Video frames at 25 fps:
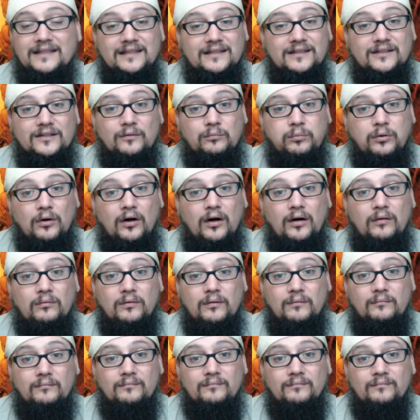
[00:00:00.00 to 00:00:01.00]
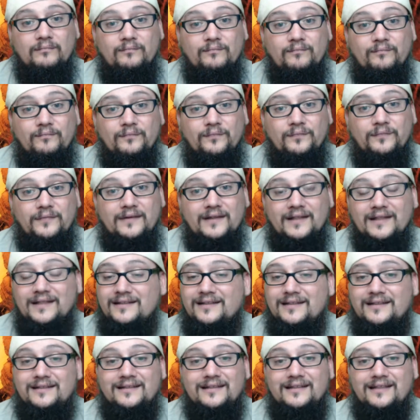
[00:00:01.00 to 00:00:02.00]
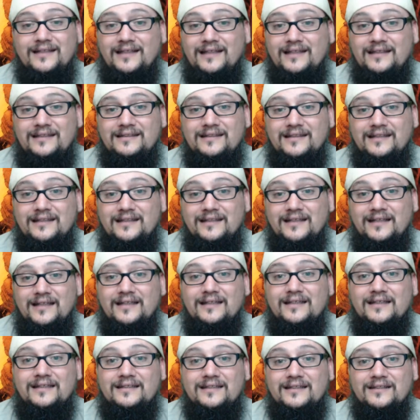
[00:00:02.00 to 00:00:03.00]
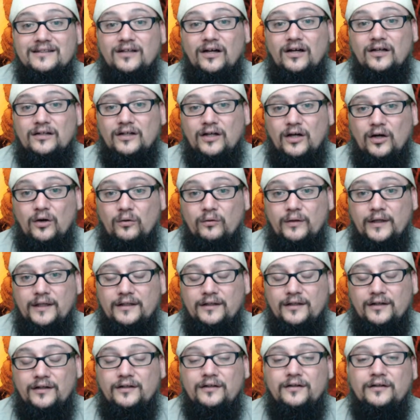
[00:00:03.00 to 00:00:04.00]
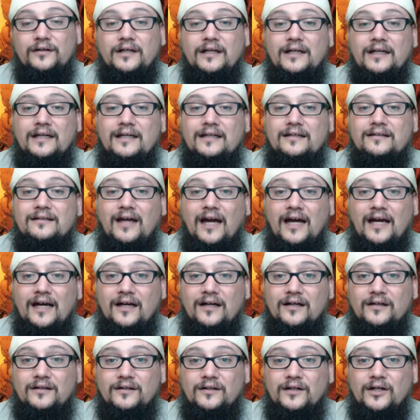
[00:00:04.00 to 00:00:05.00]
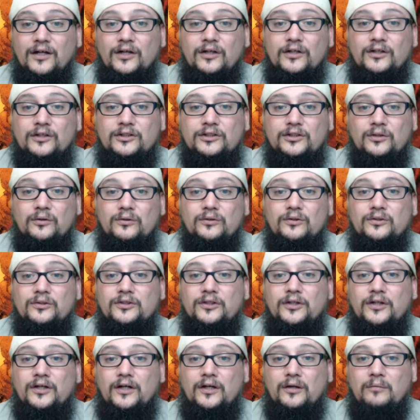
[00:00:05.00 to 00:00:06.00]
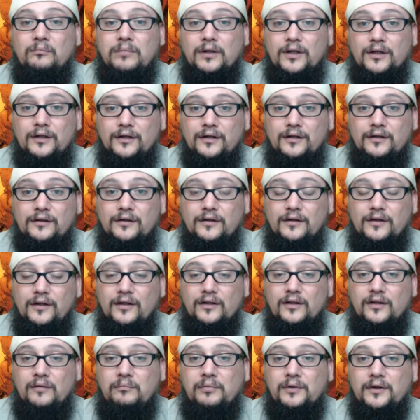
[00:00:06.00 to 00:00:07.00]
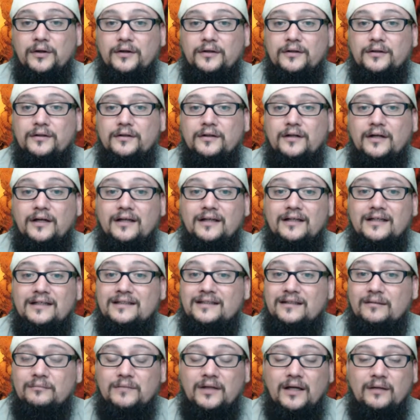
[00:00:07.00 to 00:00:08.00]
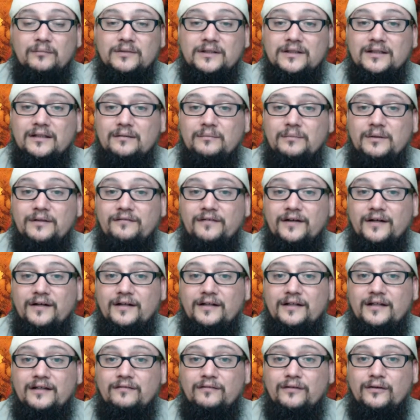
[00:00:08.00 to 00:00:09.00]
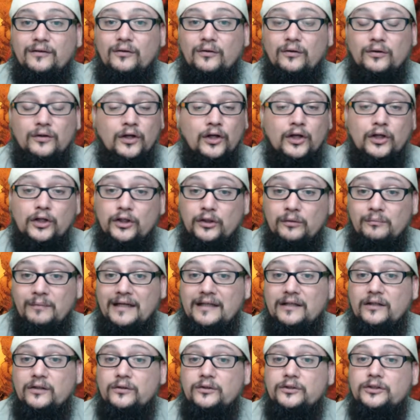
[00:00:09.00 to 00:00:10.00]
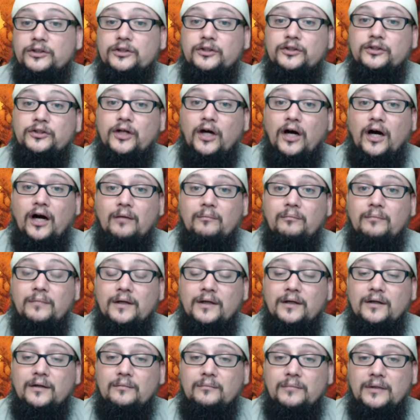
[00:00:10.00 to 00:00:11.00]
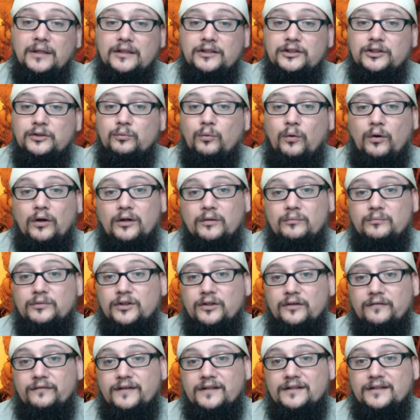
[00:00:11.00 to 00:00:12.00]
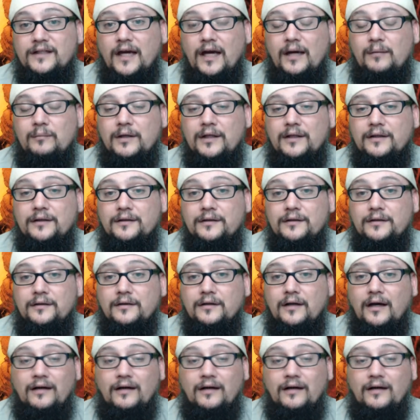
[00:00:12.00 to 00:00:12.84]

This is the problem. This isn't easy. This is ongoing. You're going to get tired. Your shoulders are going to burn. The burden is sometimes going to be very difficult. You may lose your job because you want to observe the Sabbath.